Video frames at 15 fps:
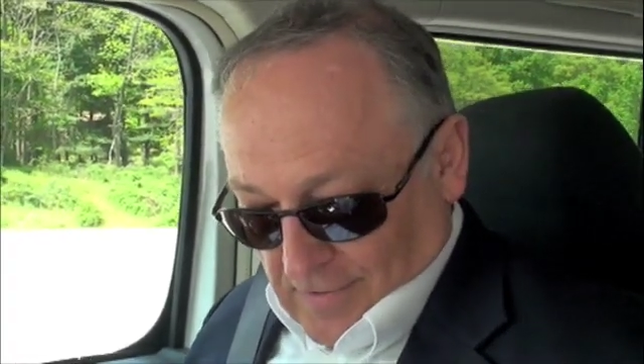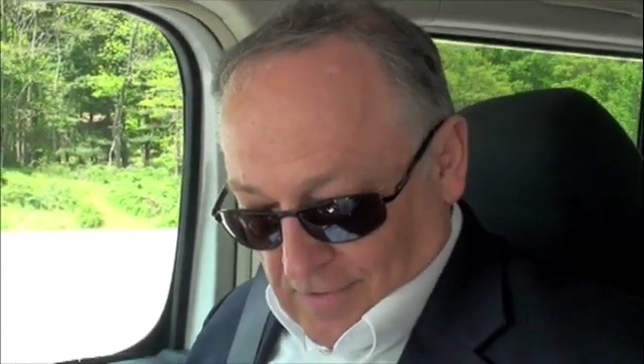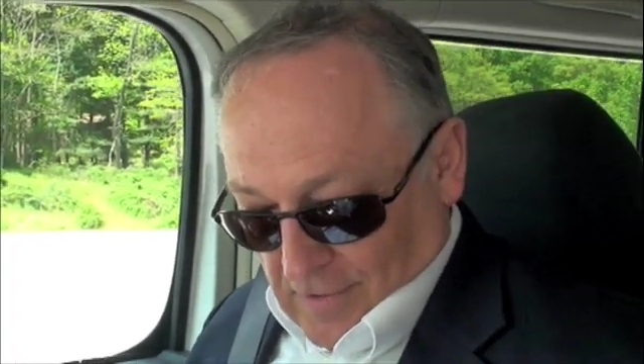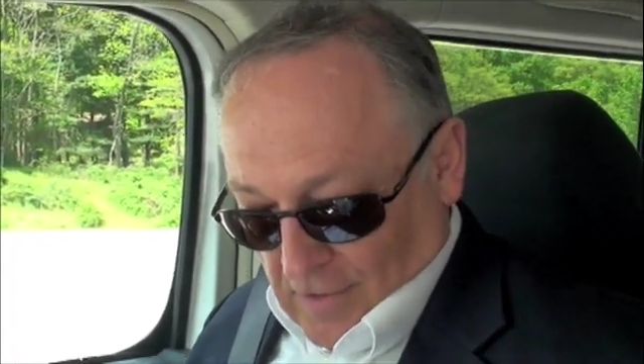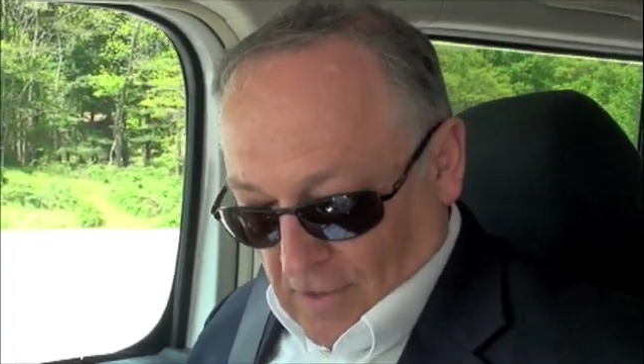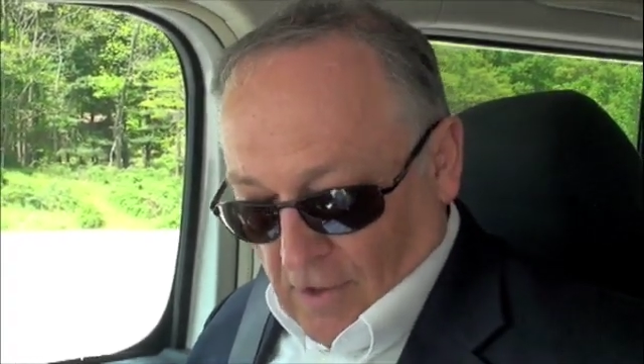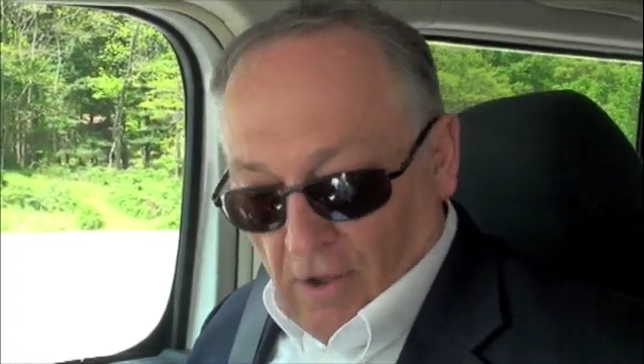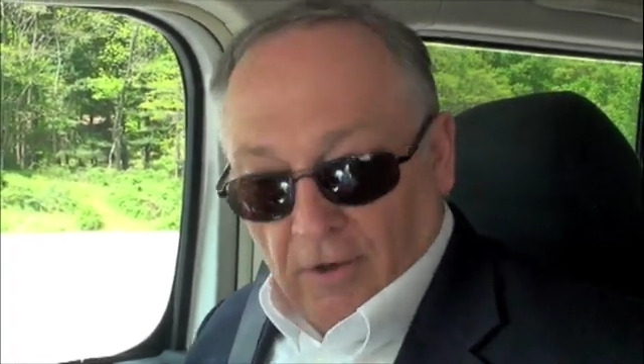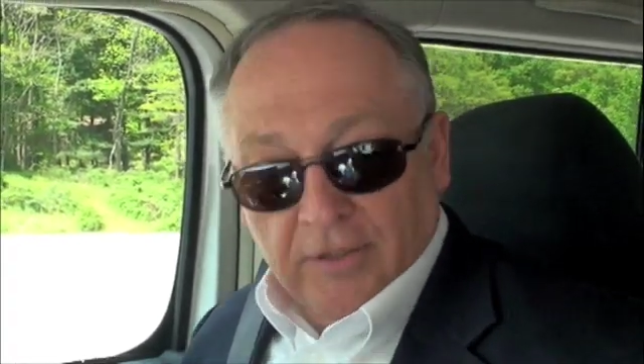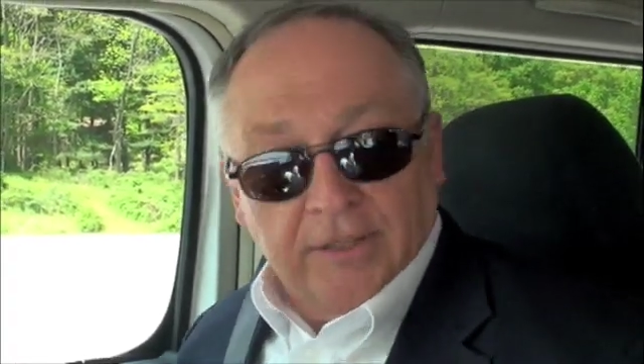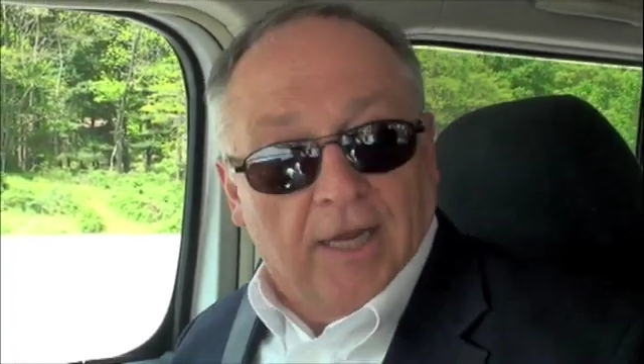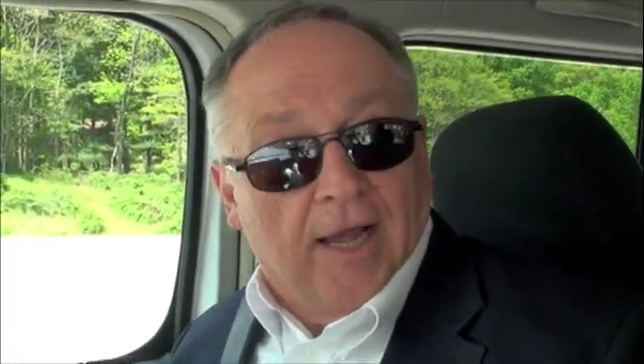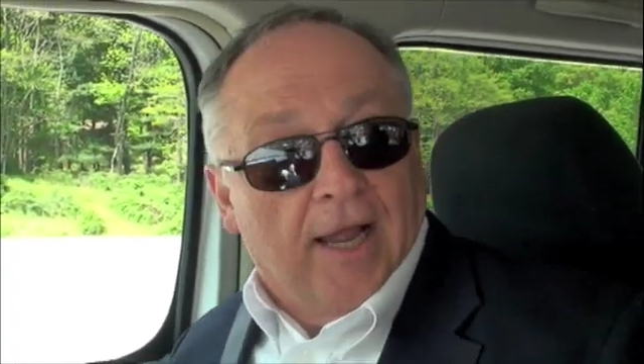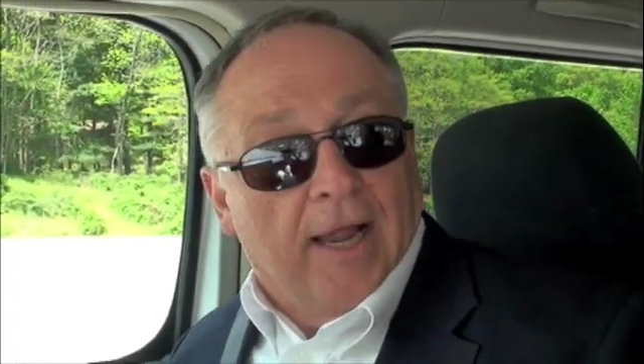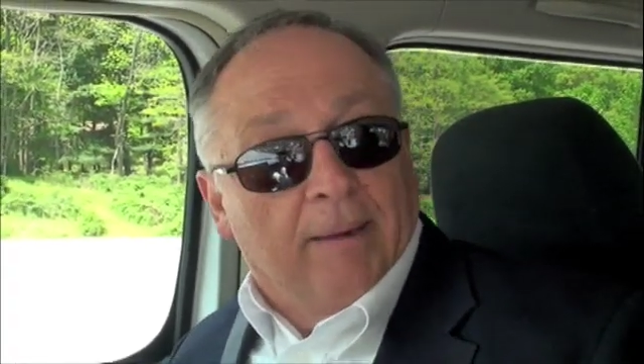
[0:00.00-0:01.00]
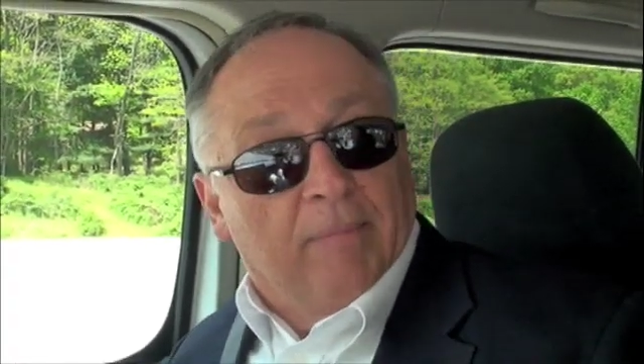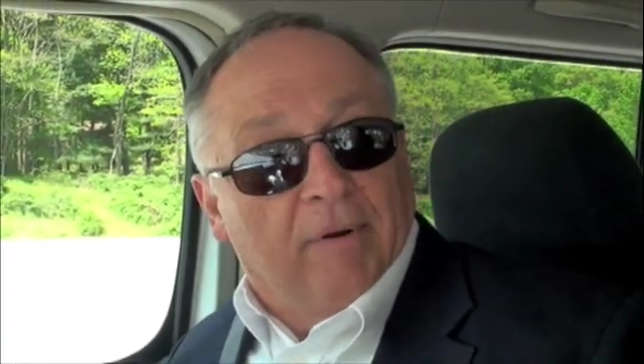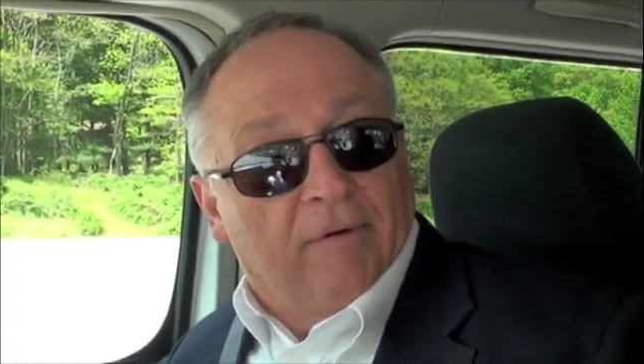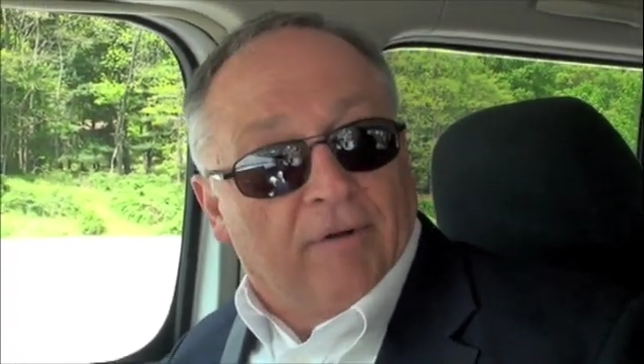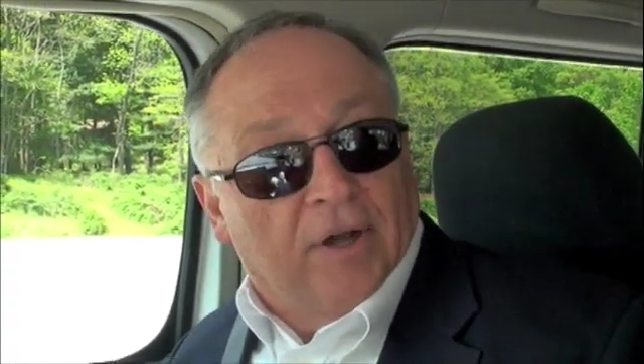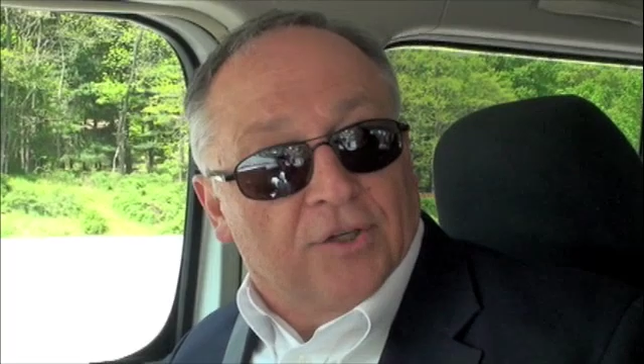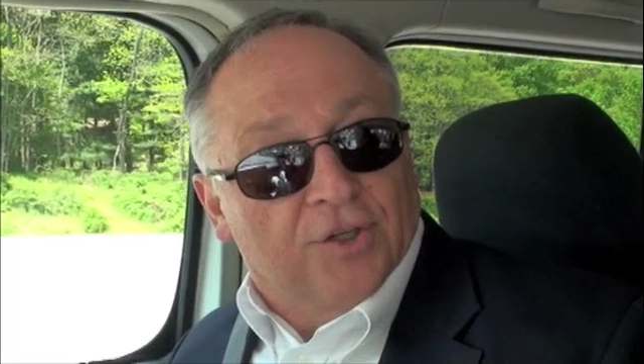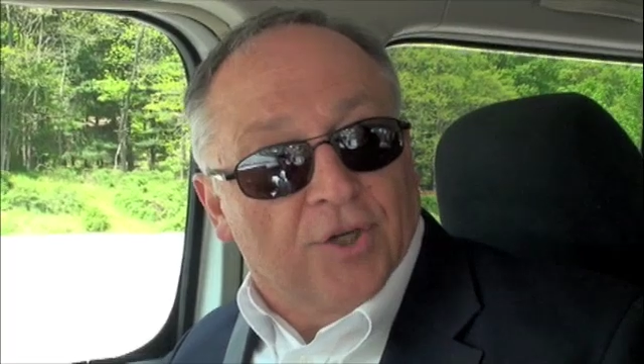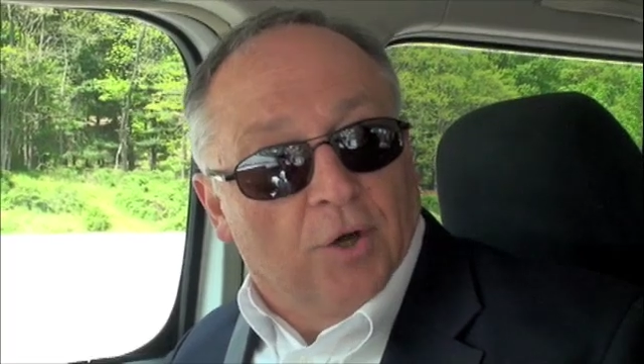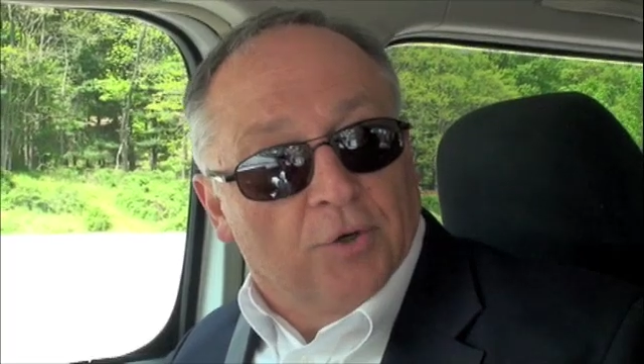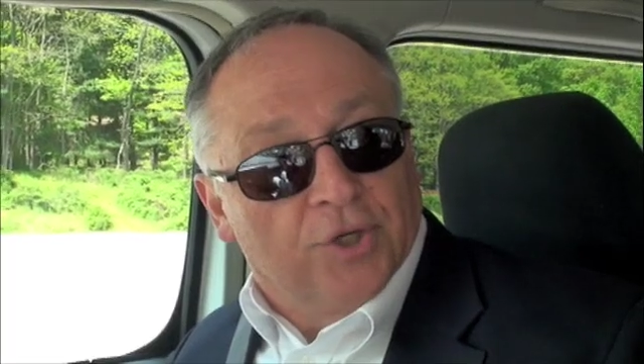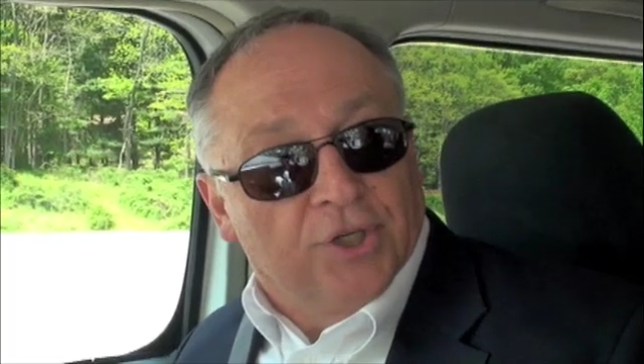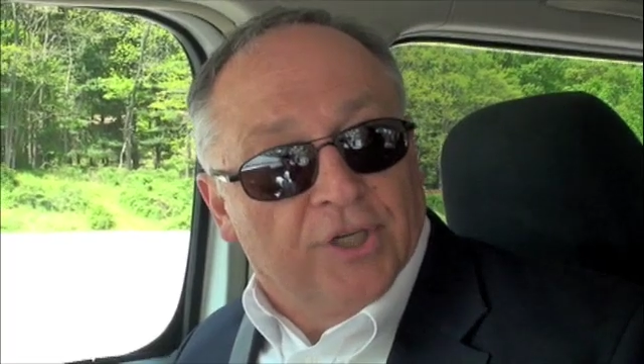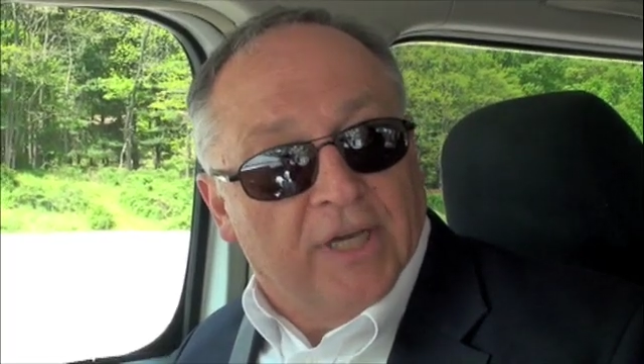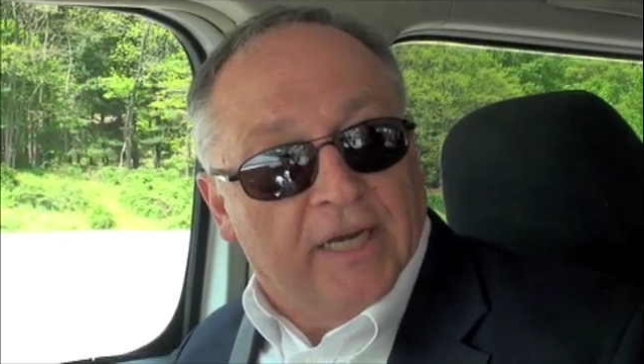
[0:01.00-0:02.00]
longtime
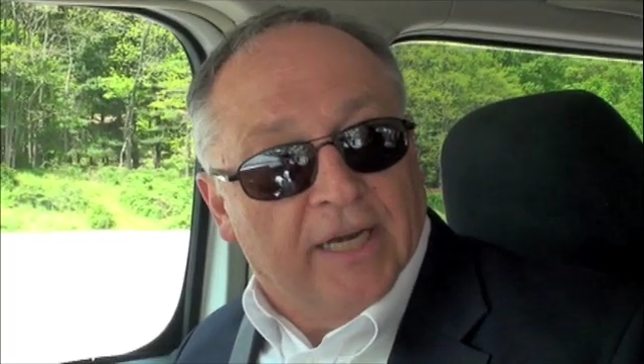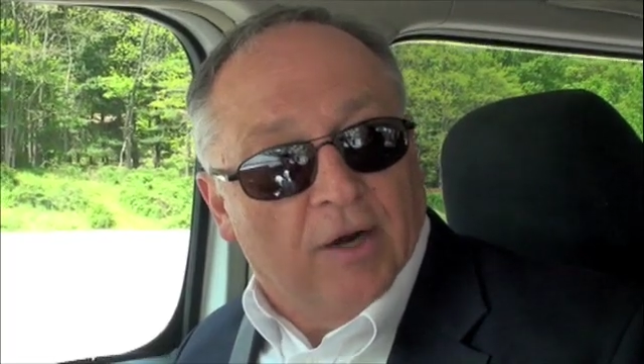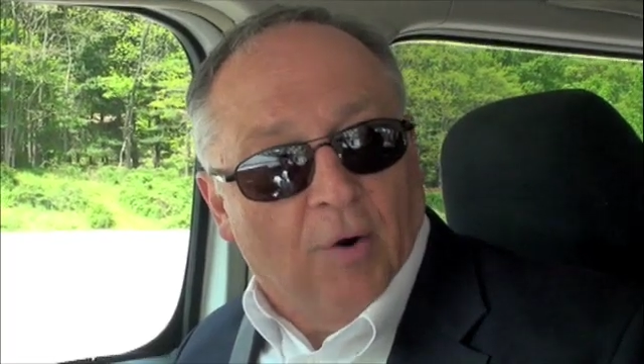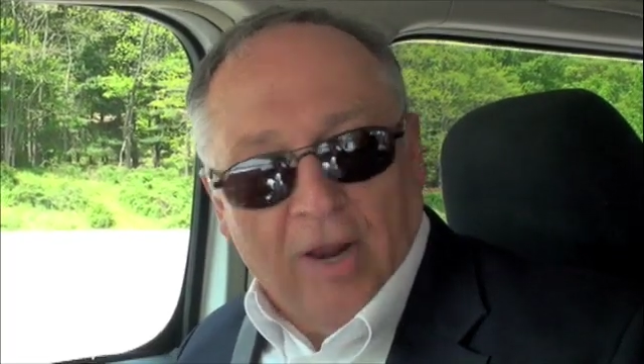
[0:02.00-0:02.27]
associate here,